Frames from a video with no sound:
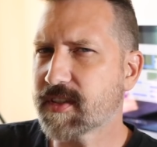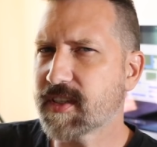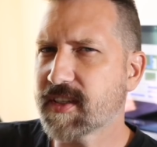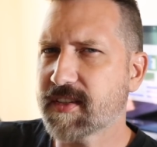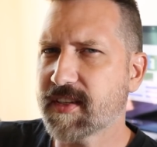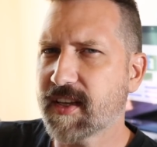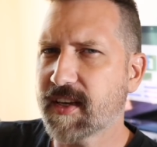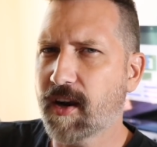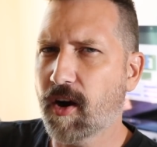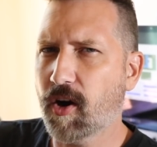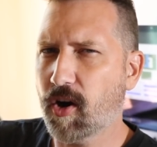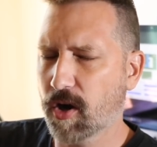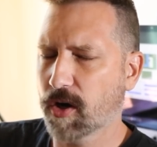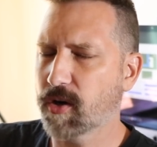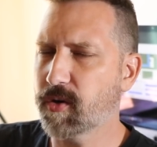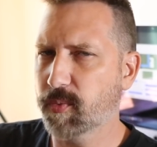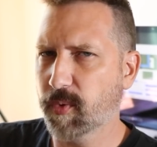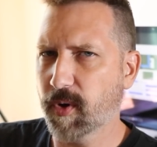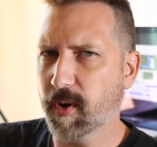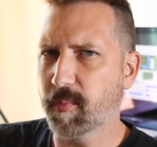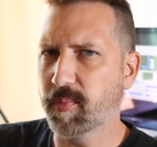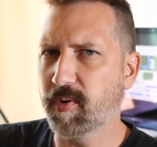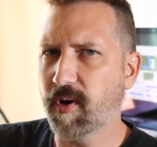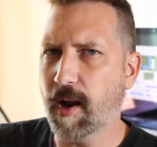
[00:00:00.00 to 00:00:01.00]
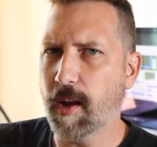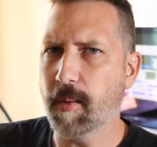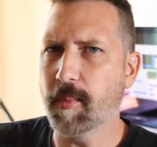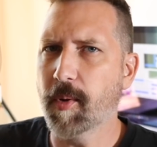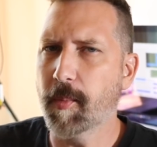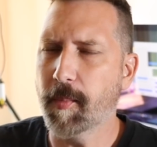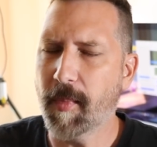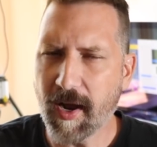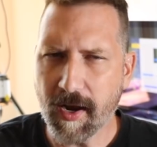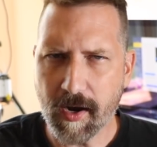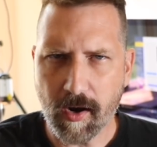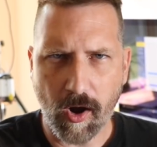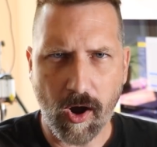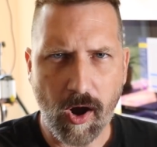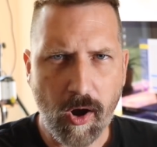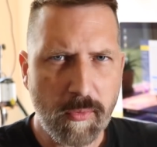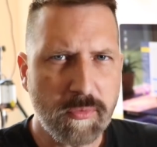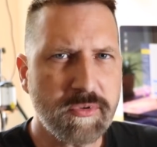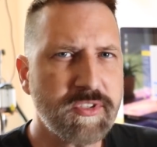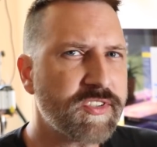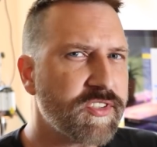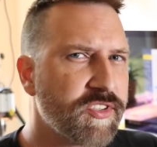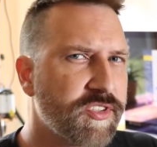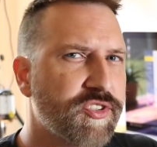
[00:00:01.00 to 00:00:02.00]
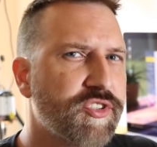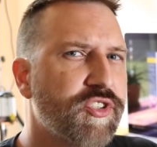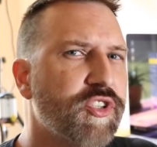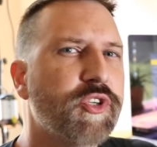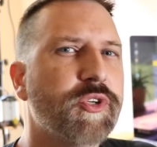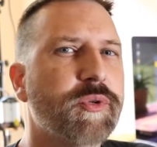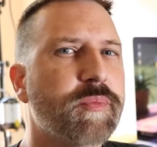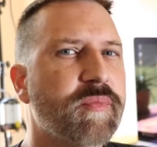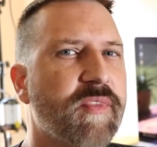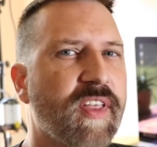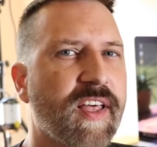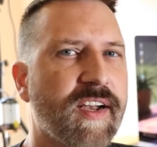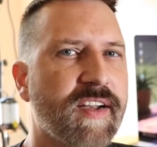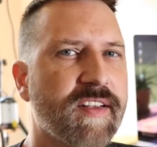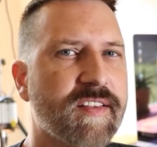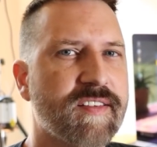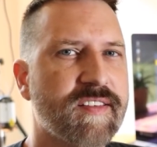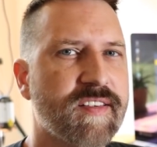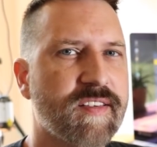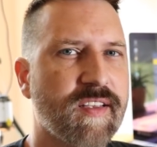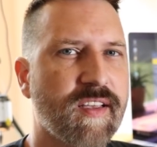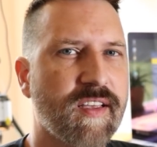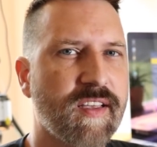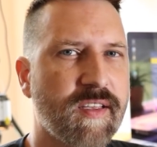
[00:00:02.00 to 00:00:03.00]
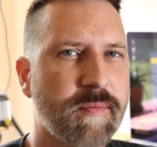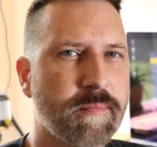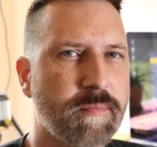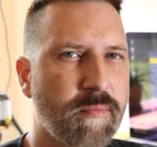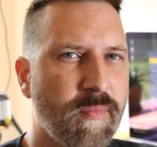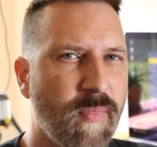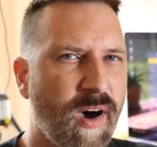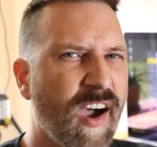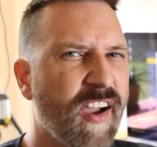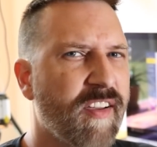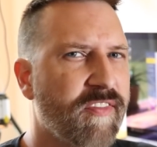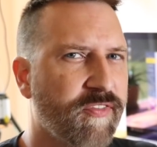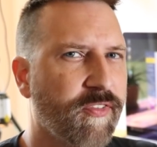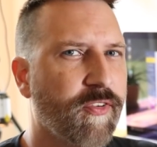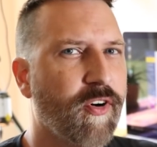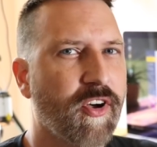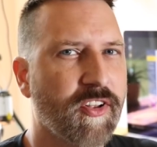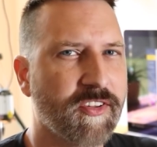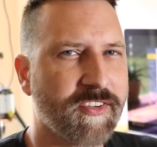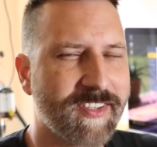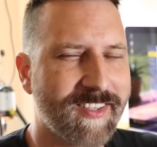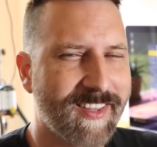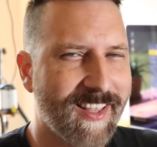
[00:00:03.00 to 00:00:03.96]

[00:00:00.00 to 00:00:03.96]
this a hardware problem? I always assume that it's my fault